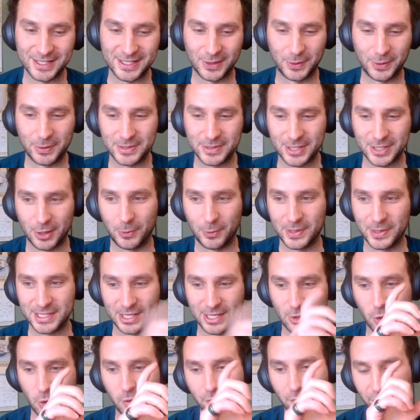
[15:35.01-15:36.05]
So it was always
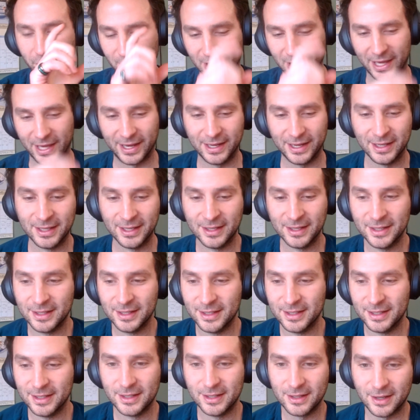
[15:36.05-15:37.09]
an overlay
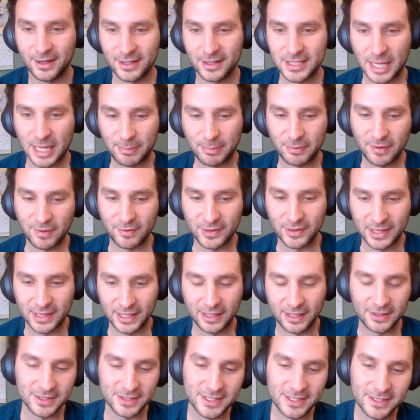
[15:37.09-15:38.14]
on top of
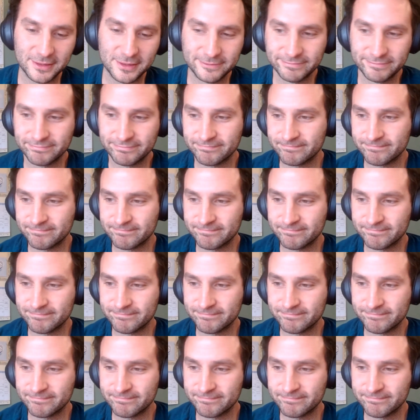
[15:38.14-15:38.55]
everything else.